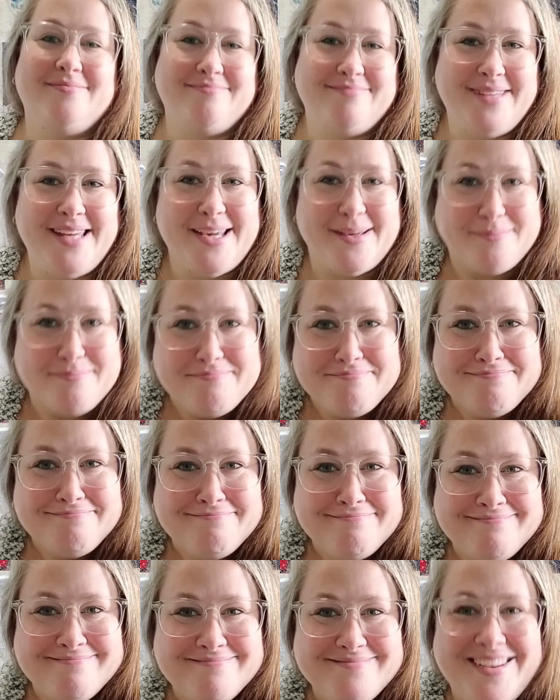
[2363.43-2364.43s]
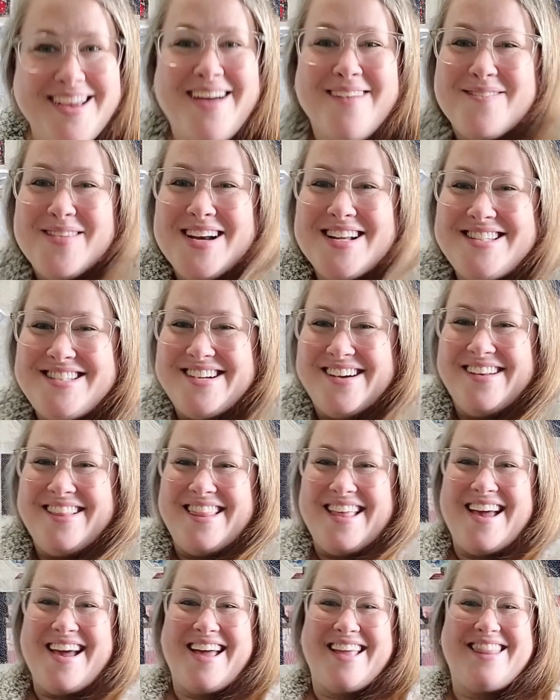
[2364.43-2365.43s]
Yep. I'm going to start
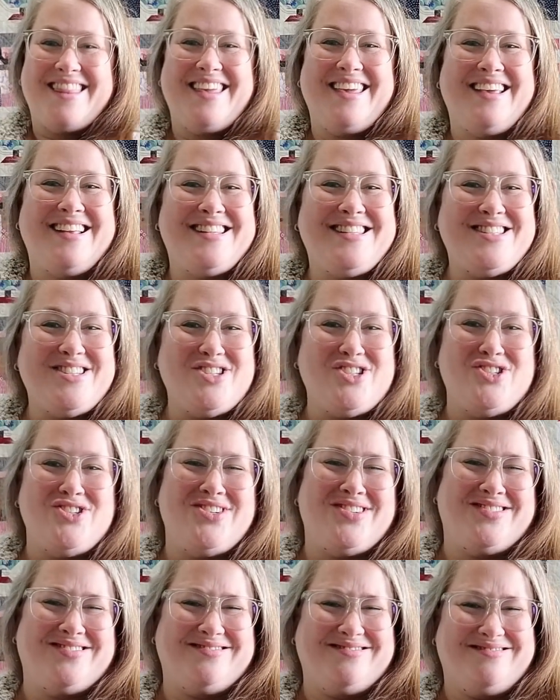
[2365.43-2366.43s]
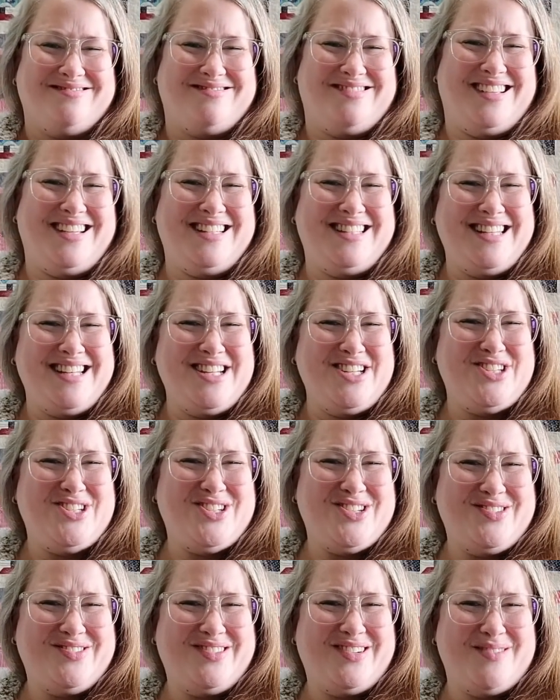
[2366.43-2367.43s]
that. I think it's in June. Is it in
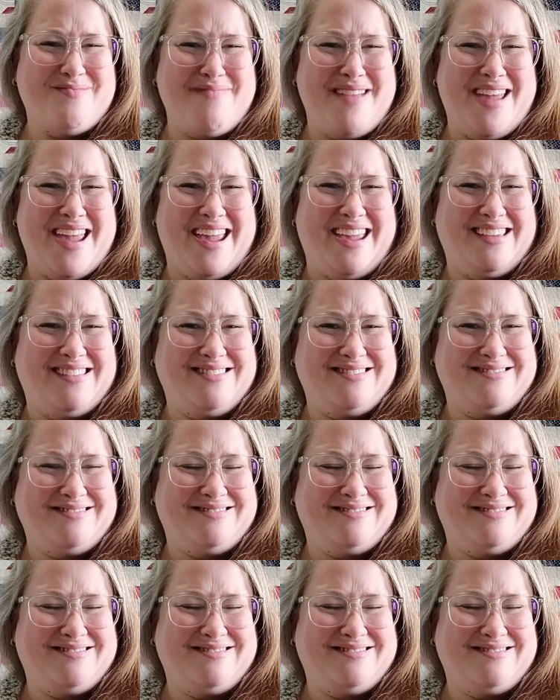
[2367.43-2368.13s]
June or May?